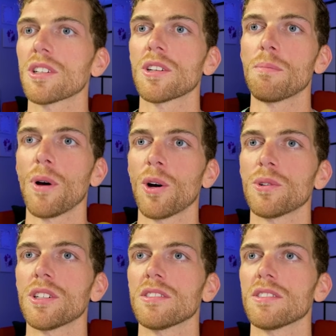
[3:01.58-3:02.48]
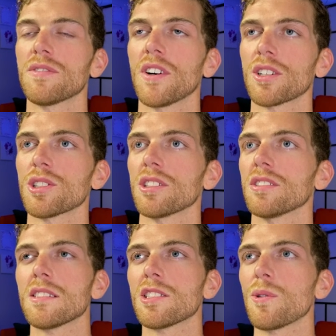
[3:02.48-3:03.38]
component
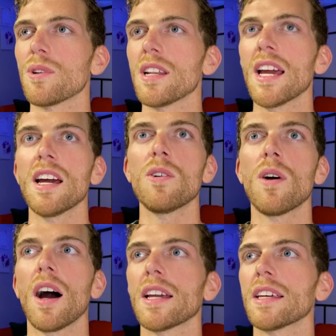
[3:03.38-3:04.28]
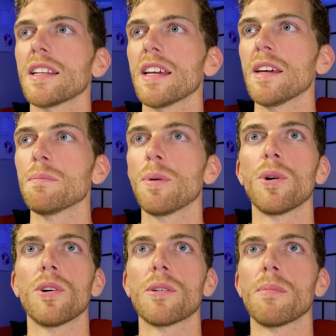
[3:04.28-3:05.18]
function. So now I can
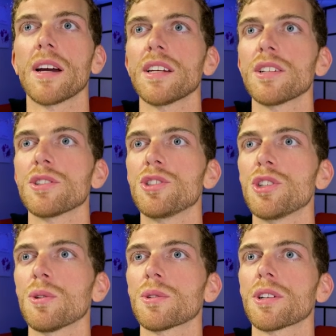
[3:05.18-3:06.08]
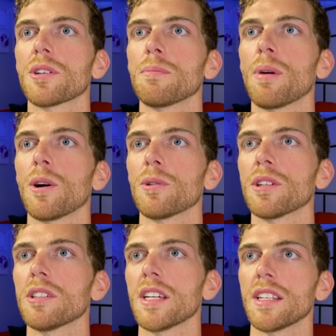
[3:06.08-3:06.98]
import my joke
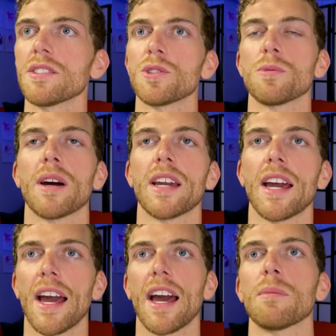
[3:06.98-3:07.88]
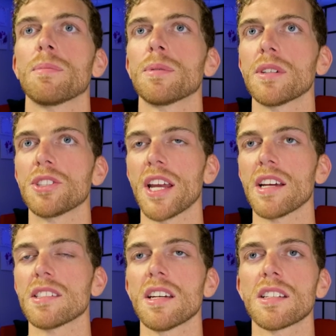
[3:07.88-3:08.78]
component into my
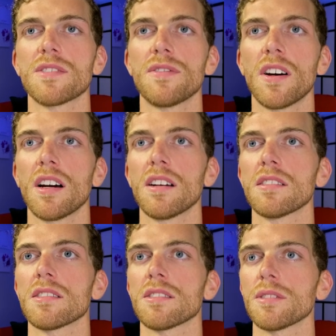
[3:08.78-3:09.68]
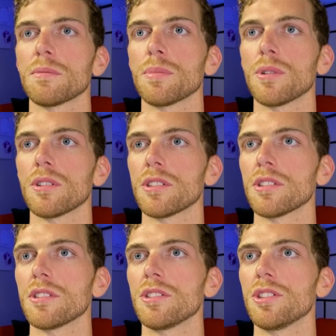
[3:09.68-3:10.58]
app.jsx file. So import
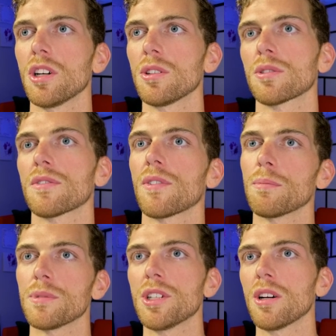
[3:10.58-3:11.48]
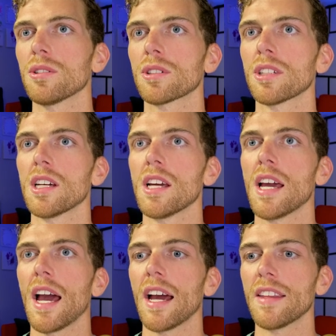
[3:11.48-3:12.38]
joke from joke.
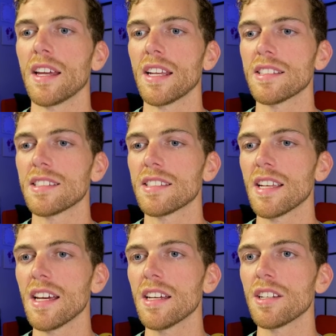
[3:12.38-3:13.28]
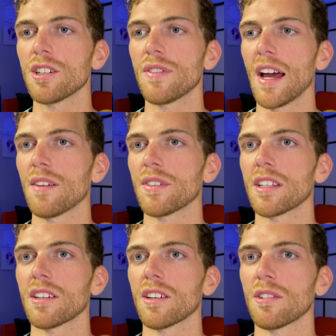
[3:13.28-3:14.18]
And then instead of
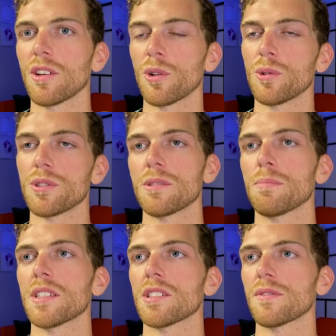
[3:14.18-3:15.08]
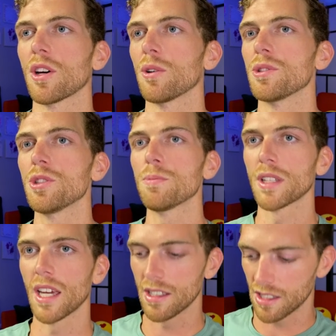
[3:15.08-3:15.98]
having those bits of code
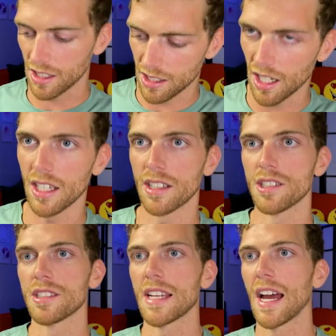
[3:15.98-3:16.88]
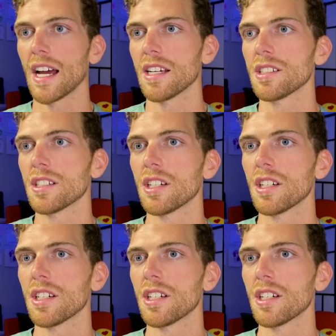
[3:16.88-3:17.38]
duplicated, I could just add